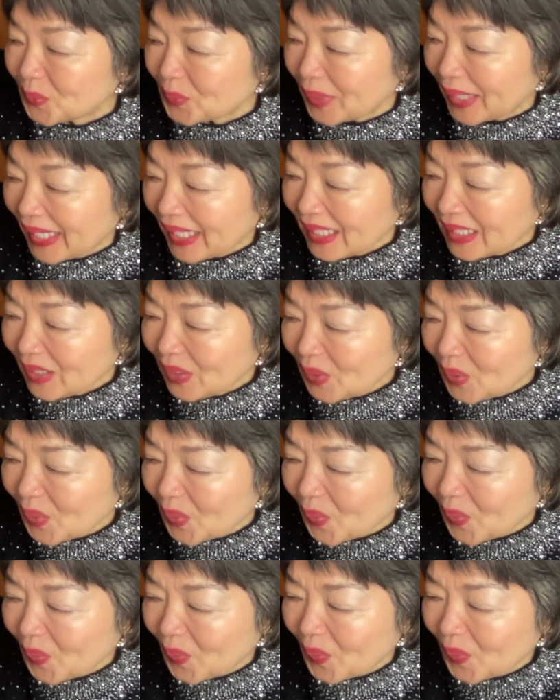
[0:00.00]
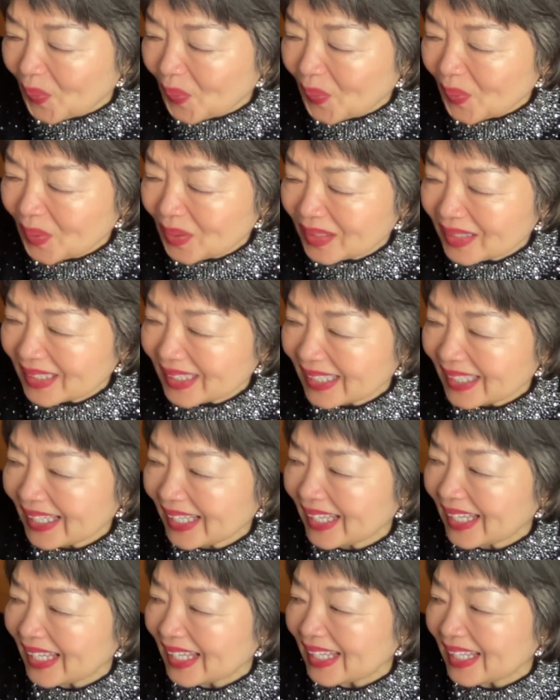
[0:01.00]
and long.
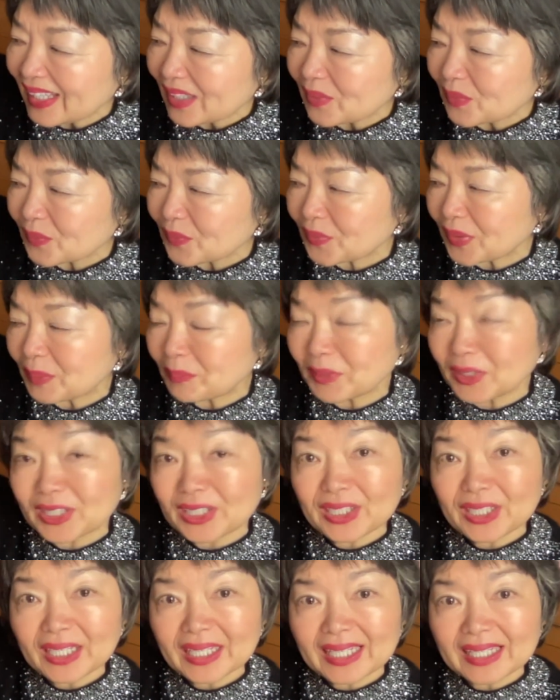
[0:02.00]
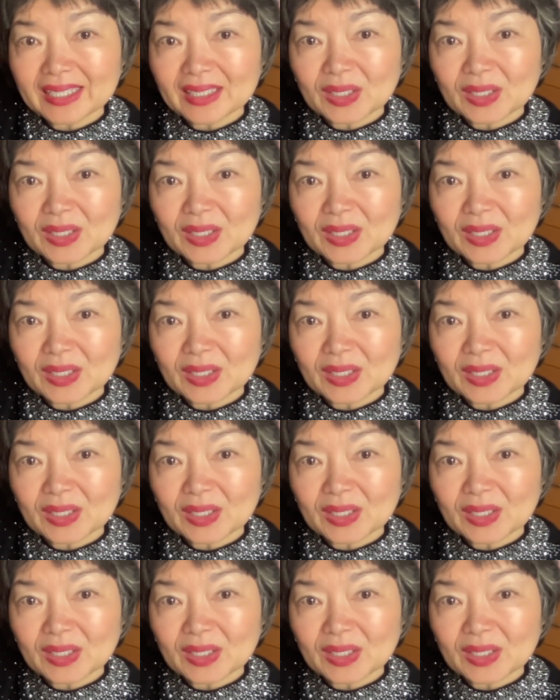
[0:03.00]
From here